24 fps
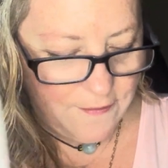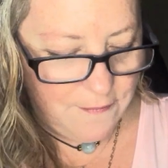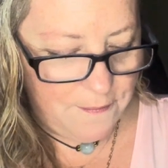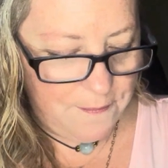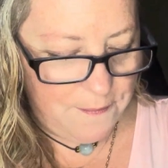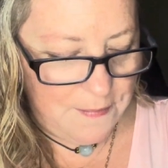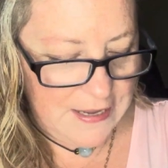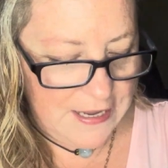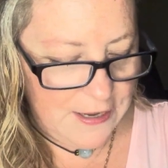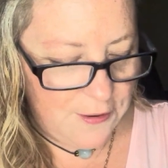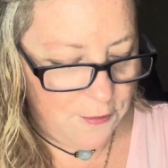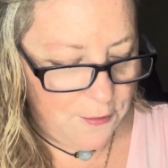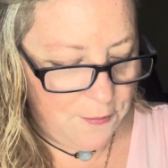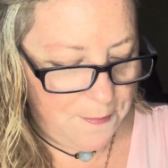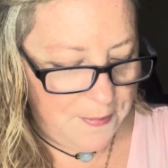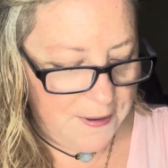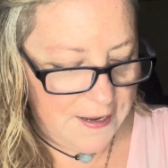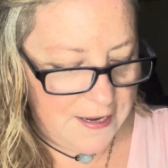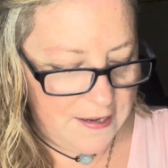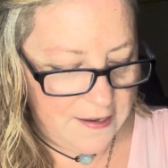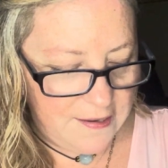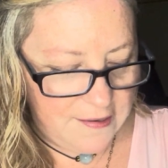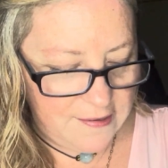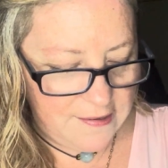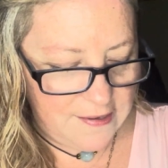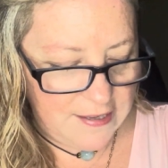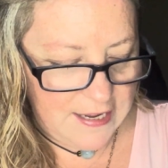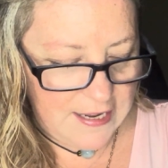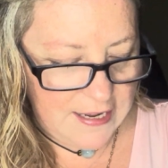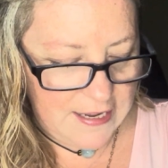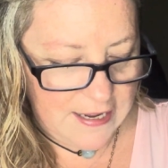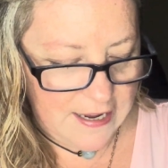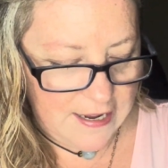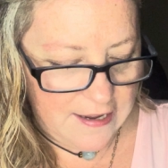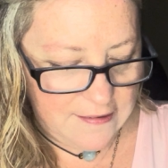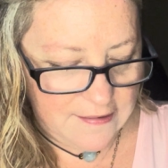be open, say
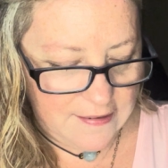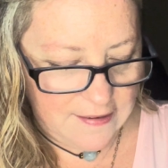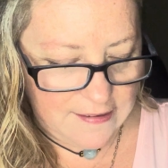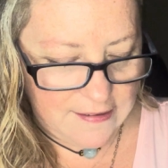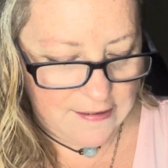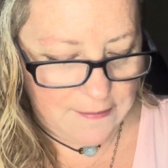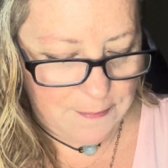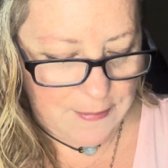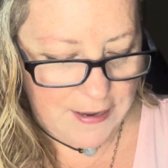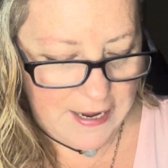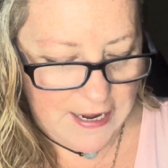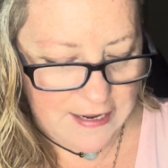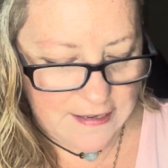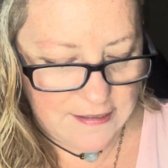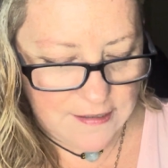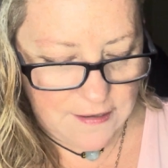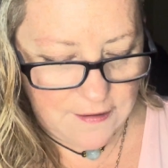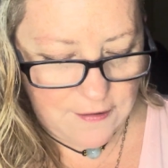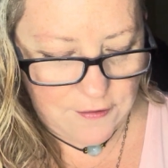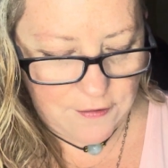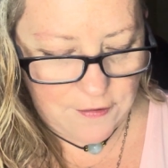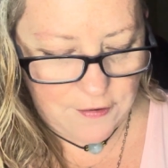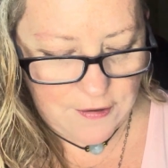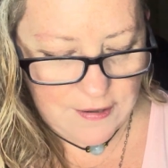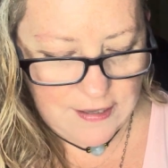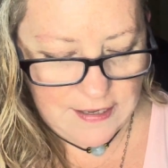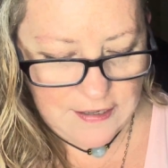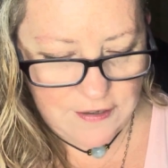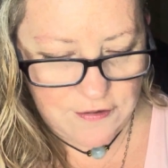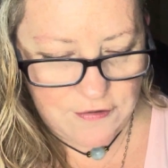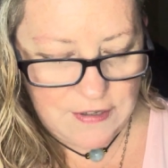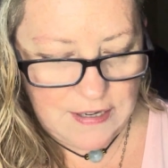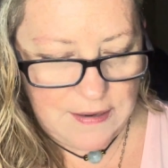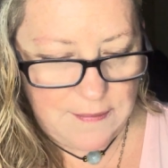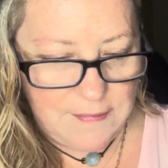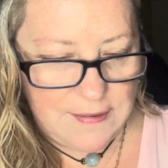yes, expand through the
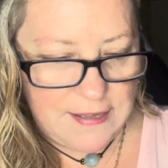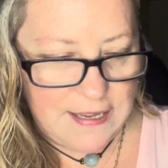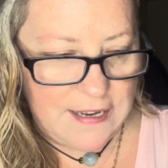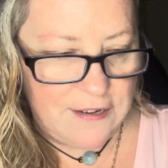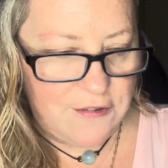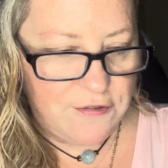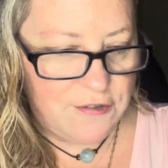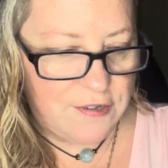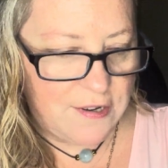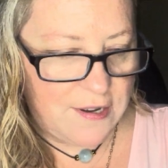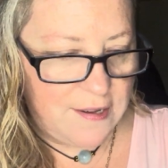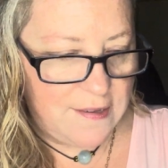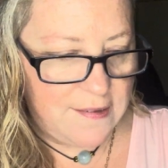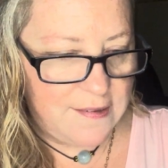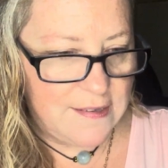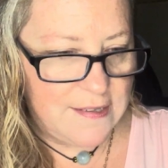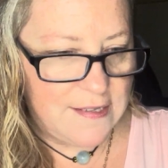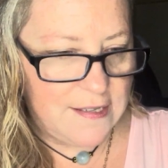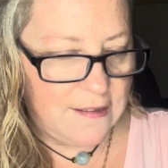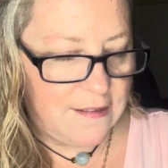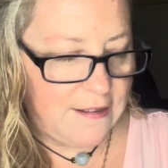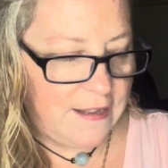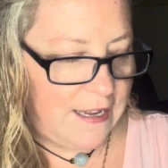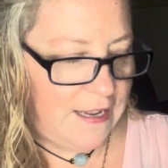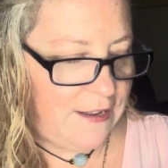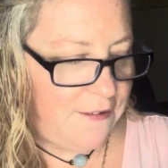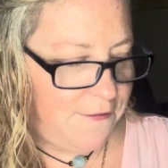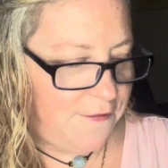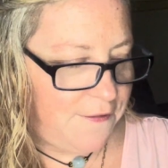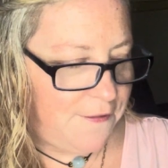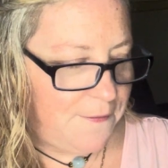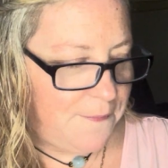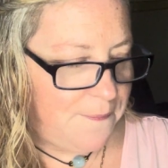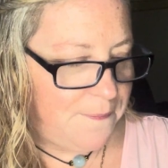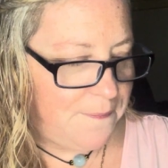extremes, and trust life.